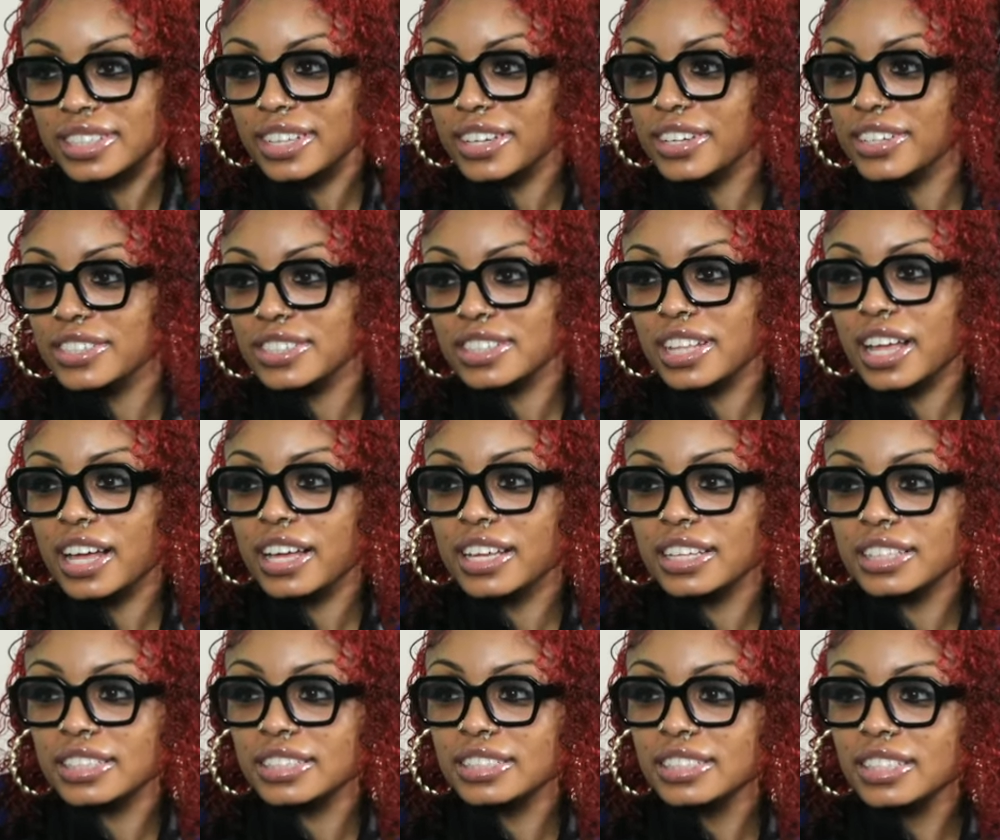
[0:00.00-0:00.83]
There's
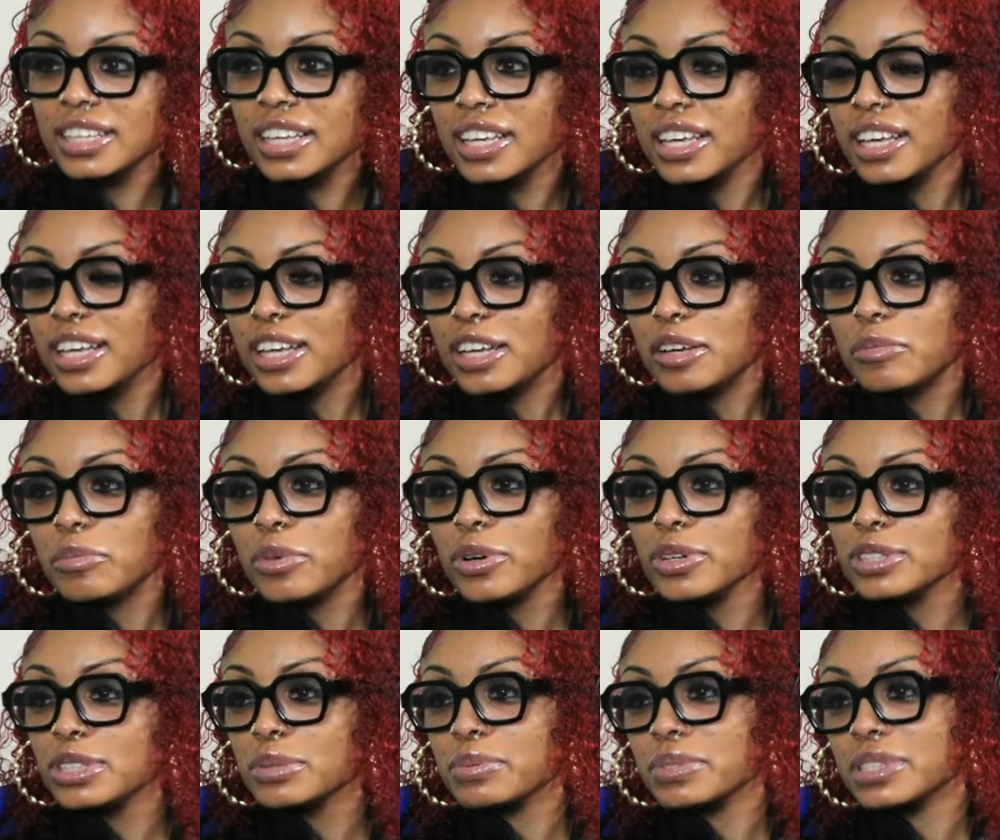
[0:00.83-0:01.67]
like,
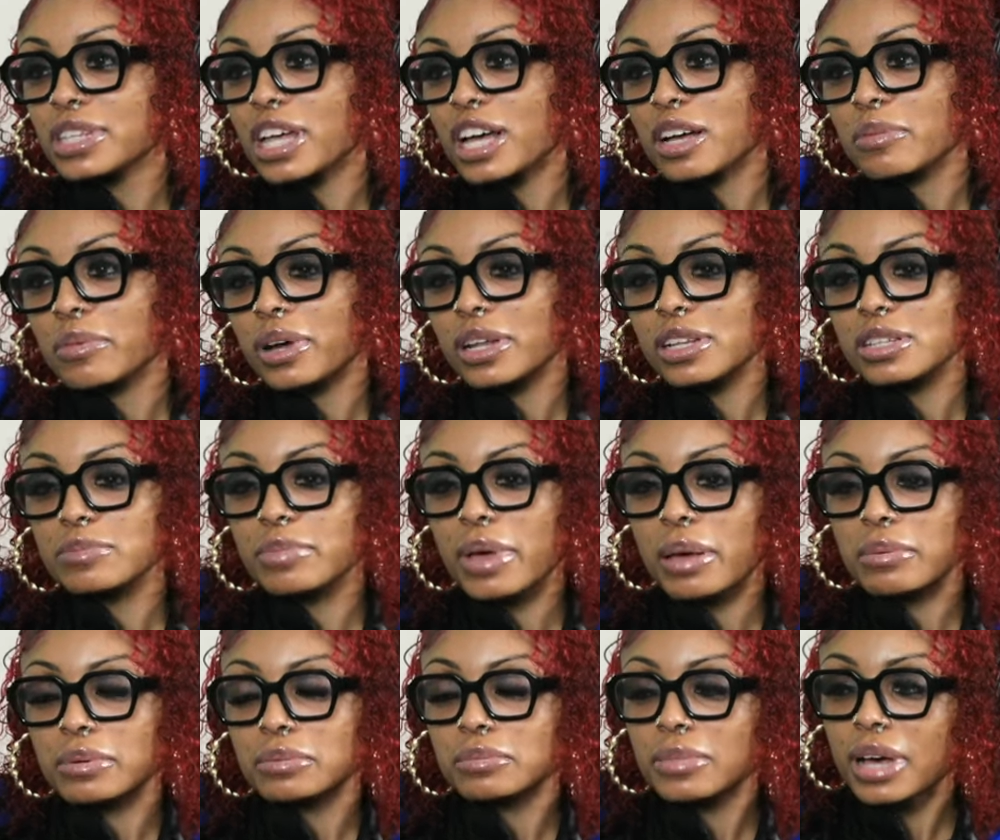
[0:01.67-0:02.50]
Boosie was talking about his
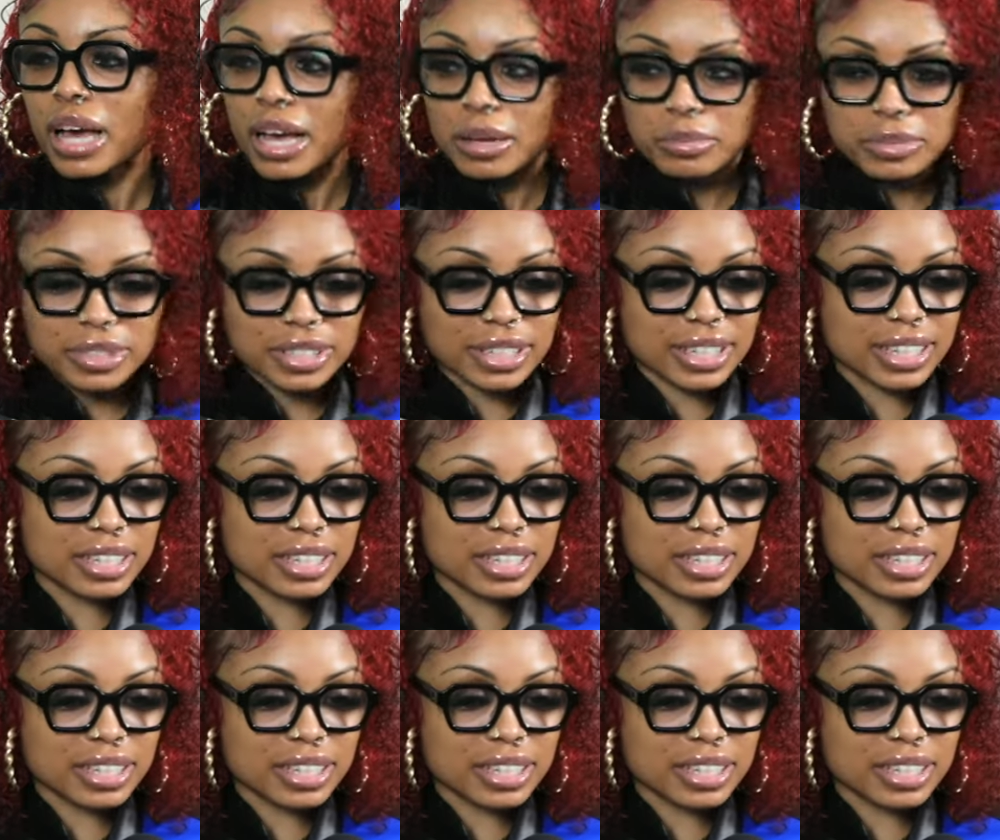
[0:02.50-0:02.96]
baby mama,